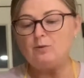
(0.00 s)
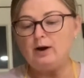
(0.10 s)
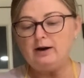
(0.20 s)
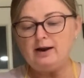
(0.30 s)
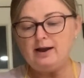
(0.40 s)

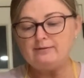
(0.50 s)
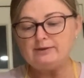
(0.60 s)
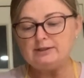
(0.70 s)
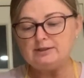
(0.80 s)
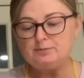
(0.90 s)

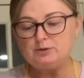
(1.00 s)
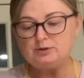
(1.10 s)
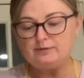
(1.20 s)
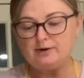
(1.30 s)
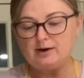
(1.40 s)
1.5
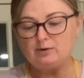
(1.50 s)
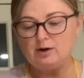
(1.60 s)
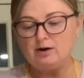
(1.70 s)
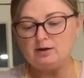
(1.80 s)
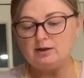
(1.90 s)
teaspoons of
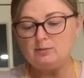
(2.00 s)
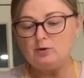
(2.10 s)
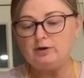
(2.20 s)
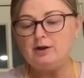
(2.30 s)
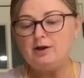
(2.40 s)
ground
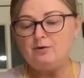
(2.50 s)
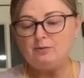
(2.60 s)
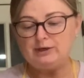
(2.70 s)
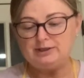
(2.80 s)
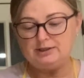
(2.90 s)
cardamom,
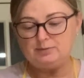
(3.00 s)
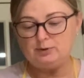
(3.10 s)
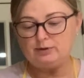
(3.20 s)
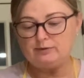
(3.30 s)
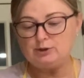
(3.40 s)
1
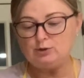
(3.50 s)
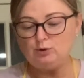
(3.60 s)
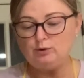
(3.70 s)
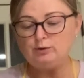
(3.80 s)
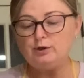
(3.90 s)
teaspoon of
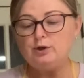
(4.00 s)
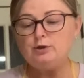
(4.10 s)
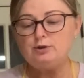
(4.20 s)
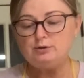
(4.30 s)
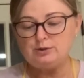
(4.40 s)
salt,
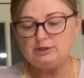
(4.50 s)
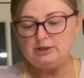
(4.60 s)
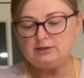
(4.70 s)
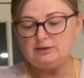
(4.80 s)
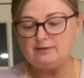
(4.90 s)
2
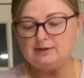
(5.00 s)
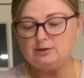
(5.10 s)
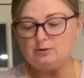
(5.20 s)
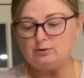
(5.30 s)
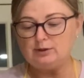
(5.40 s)
sticks of
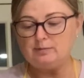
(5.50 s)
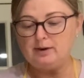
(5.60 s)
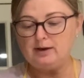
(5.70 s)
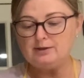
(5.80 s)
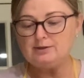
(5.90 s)
unsalted
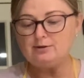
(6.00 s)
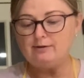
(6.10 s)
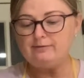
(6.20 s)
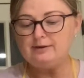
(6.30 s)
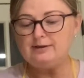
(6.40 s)
butter
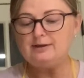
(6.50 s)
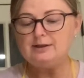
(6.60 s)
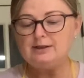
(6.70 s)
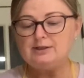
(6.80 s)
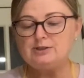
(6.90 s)
softened,
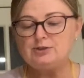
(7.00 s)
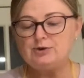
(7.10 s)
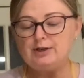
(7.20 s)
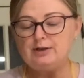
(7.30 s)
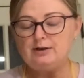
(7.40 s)

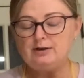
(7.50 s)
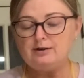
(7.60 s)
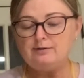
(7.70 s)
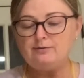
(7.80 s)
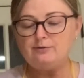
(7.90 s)

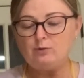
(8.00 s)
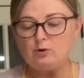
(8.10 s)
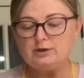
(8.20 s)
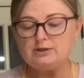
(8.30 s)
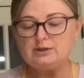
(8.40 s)

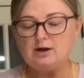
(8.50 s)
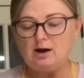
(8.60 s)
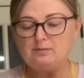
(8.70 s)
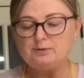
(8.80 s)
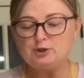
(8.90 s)
3/4
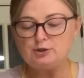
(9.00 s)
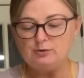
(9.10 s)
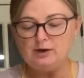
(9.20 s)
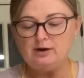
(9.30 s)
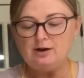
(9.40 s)
cup
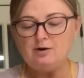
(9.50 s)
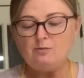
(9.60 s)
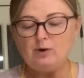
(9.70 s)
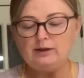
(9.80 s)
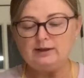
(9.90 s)
sugar,
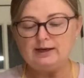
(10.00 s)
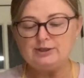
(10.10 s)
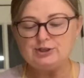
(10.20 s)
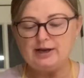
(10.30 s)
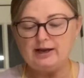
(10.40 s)
1
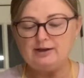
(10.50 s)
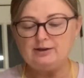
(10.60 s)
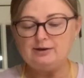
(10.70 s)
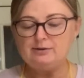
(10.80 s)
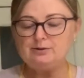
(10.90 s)
large egg
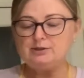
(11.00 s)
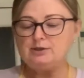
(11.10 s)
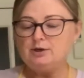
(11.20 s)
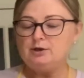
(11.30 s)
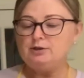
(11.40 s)

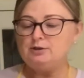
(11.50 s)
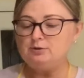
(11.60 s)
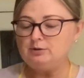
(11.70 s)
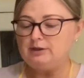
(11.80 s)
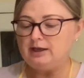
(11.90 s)
yolks,
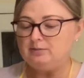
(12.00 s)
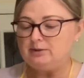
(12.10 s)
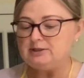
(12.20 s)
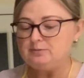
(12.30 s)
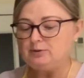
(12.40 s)
2
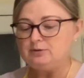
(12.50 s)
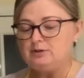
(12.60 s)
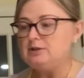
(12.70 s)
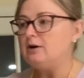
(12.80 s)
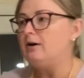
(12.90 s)

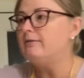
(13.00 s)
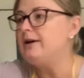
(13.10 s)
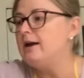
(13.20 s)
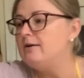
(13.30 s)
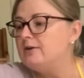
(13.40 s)
tablespoons of
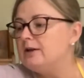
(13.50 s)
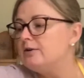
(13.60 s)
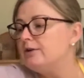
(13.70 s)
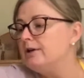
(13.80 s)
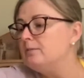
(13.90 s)
heavy
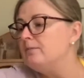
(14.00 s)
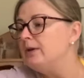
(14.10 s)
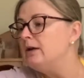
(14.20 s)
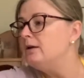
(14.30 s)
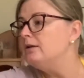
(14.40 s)
cream.
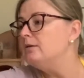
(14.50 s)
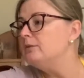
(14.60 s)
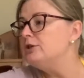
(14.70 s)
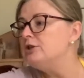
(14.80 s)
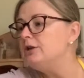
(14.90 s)
The
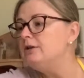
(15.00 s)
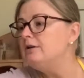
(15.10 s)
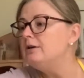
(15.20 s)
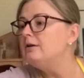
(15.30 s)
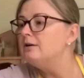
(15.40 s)

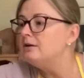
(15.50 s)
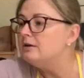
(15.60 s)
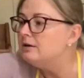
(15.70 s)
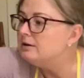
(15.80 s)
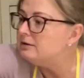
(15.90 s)
machine
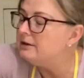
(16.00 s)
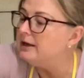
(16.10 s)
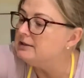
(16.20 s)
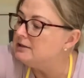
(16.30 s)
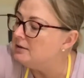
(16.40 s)

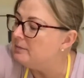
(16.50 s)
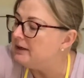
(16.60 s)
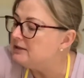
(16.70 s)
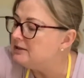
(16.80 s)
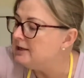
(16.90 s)
does the
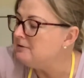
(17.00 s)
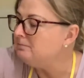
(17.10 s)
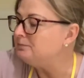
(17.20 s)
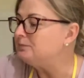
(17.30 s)
mixing.